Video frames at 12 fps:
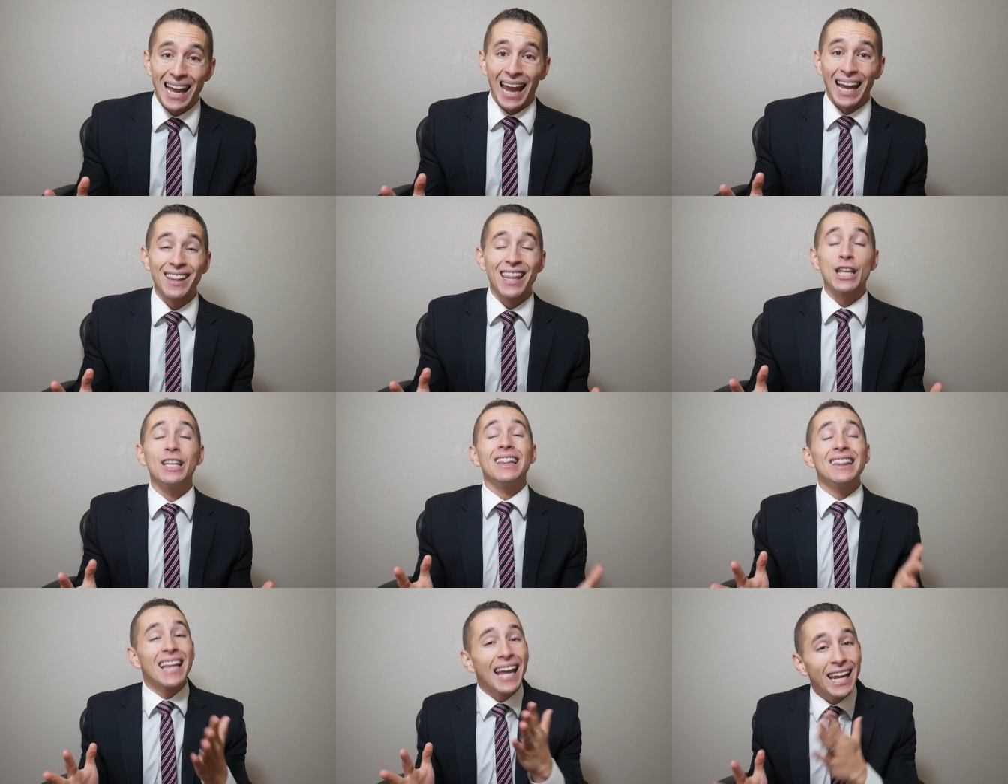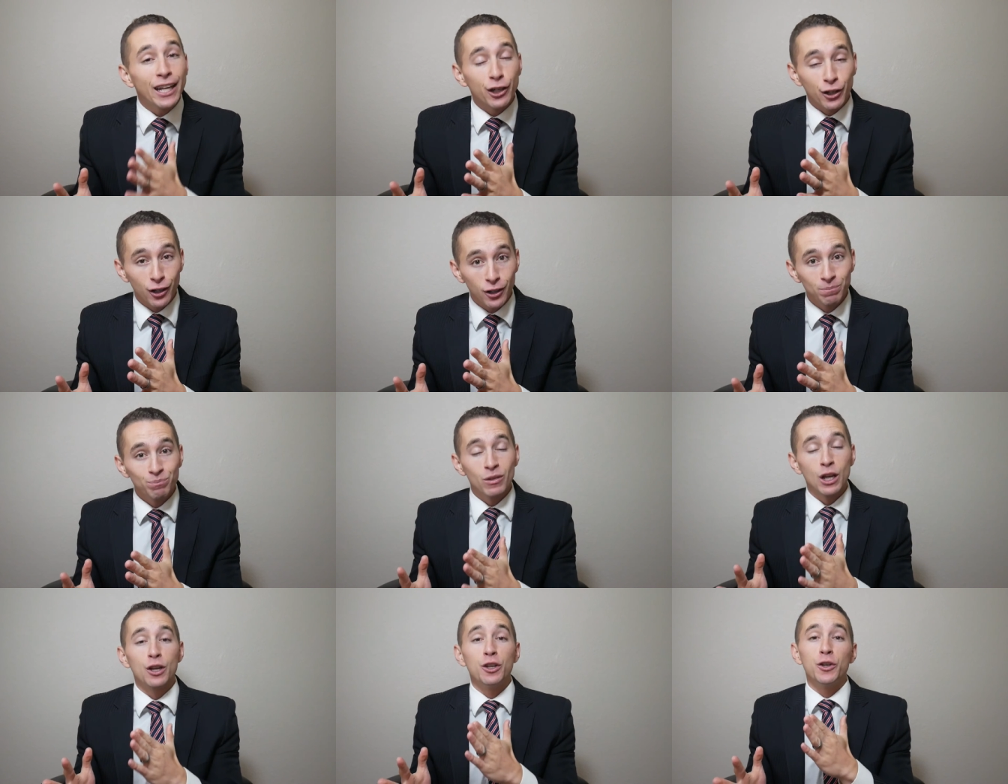and then later
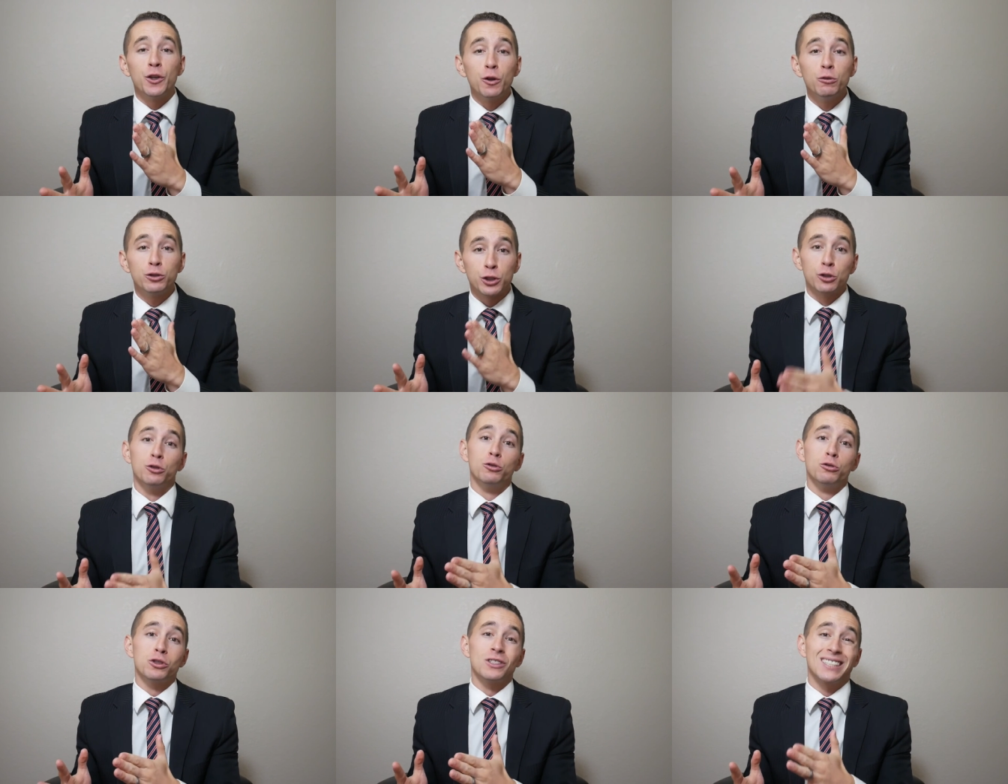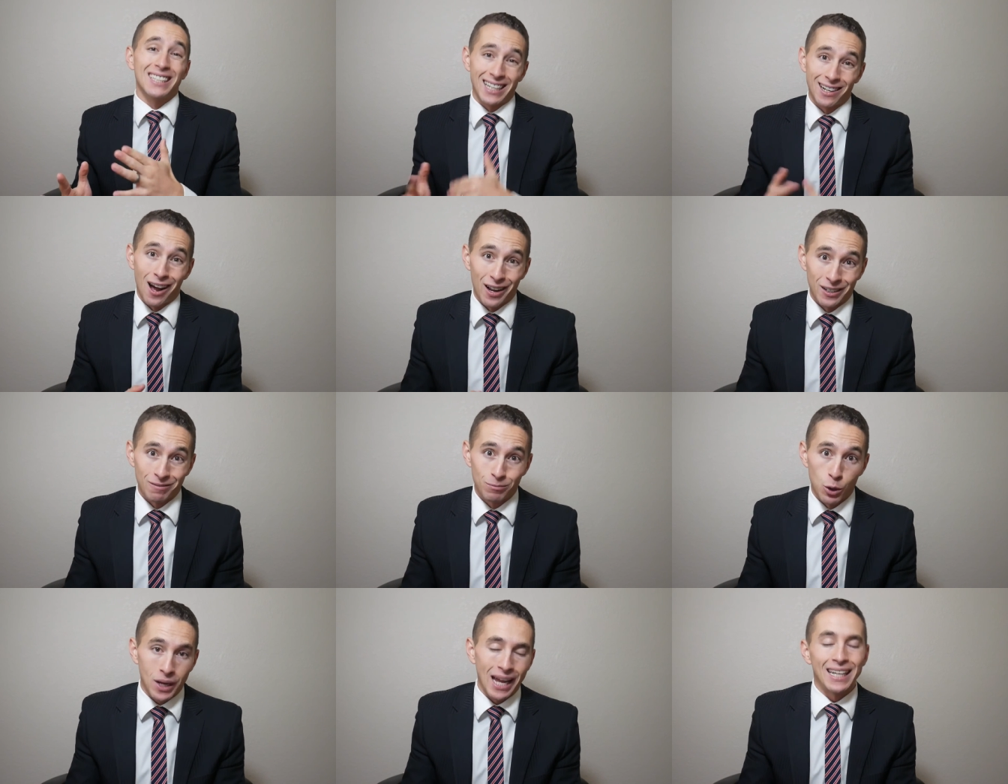you choose to get on it.
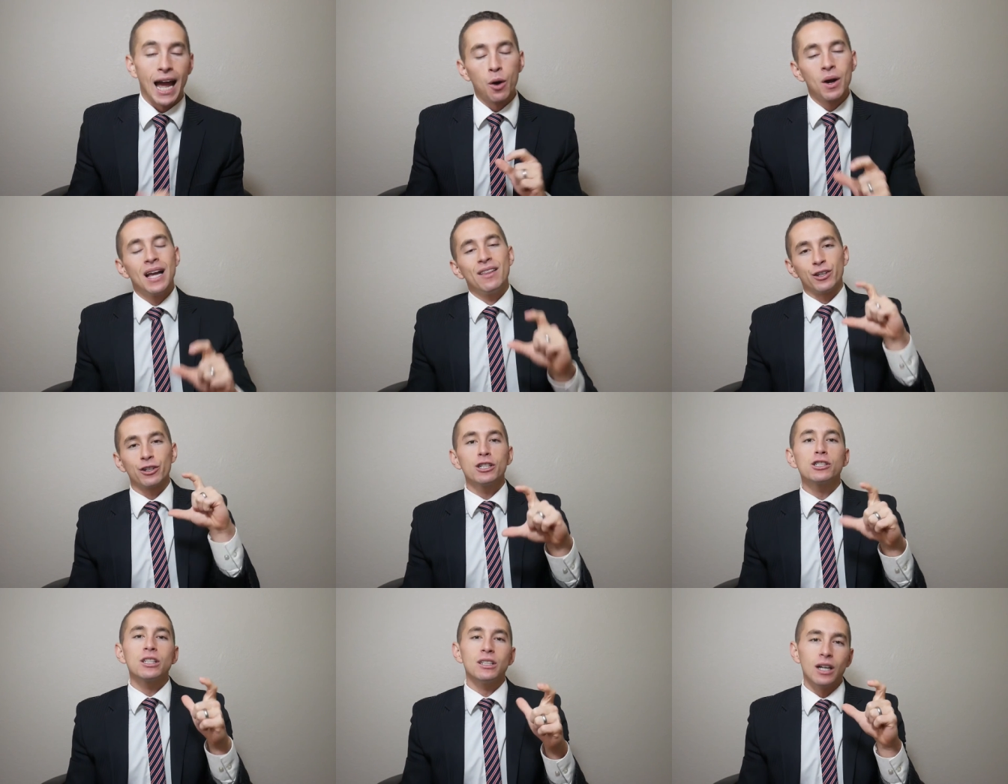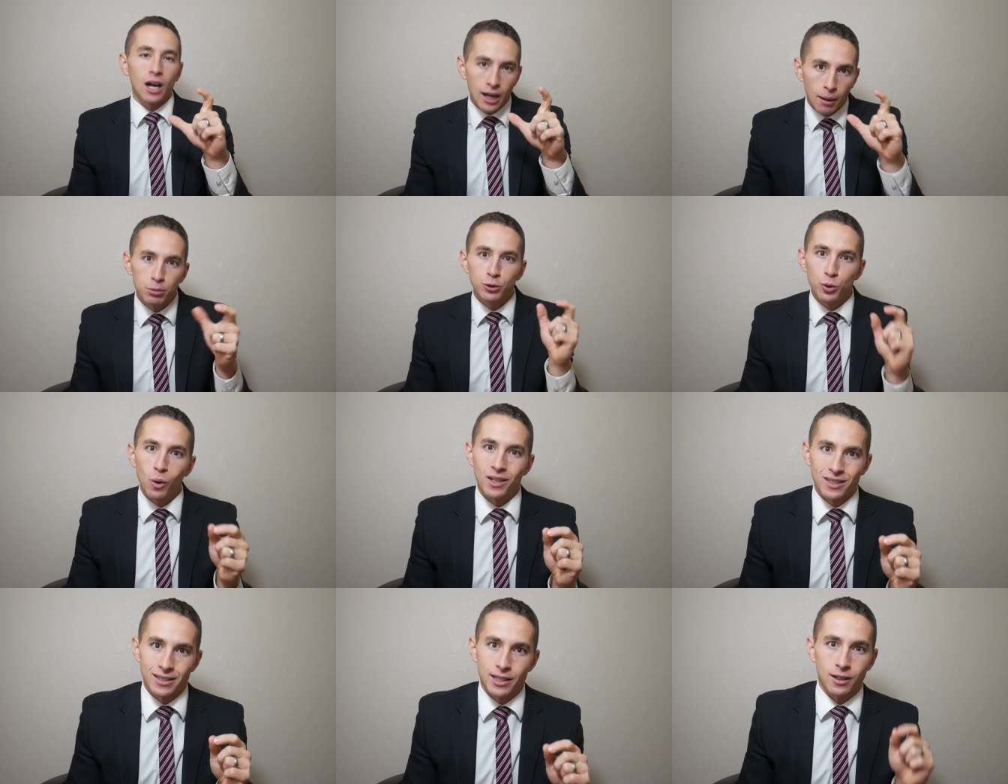Okay, now there is a couple
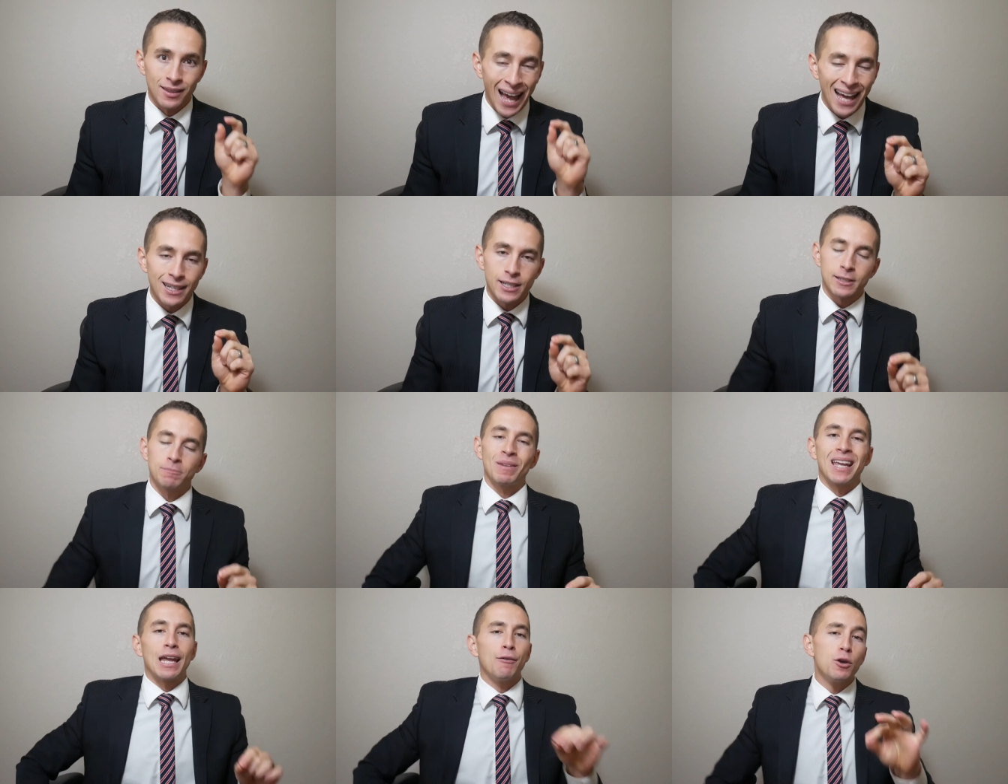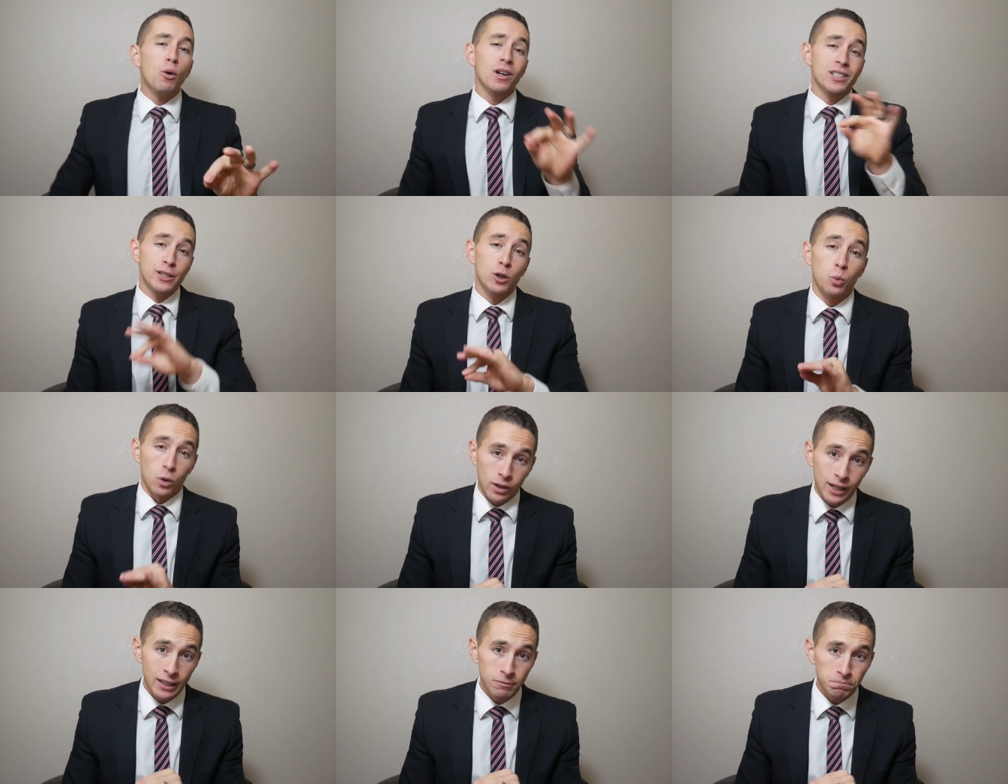nuances here, and that is if you are still
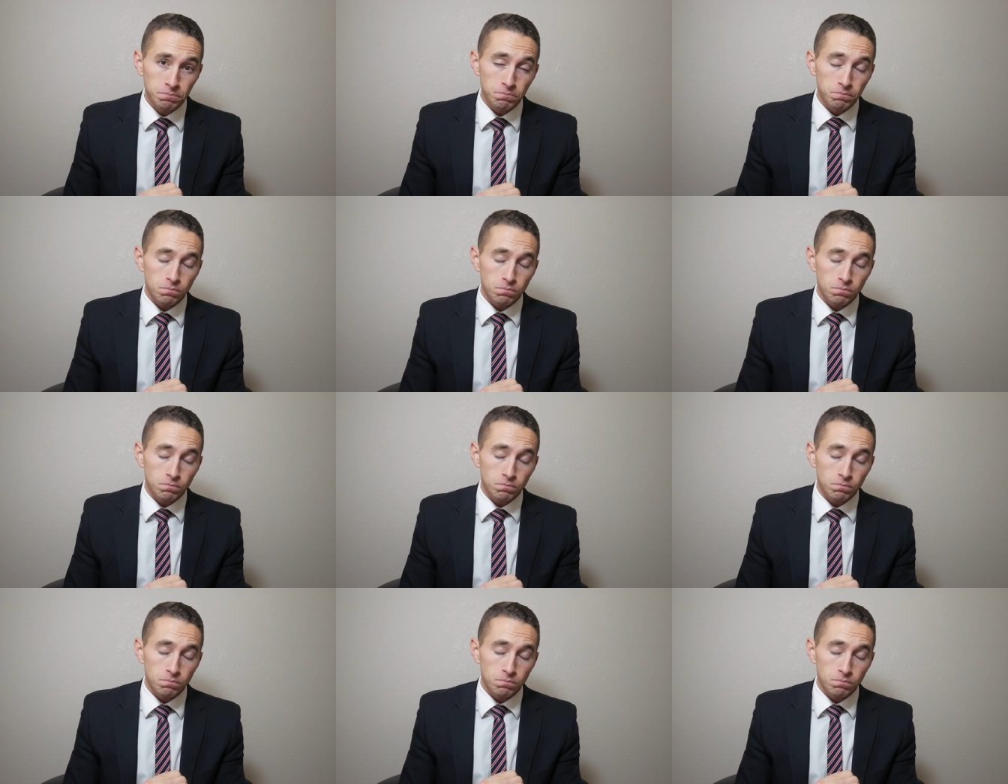working,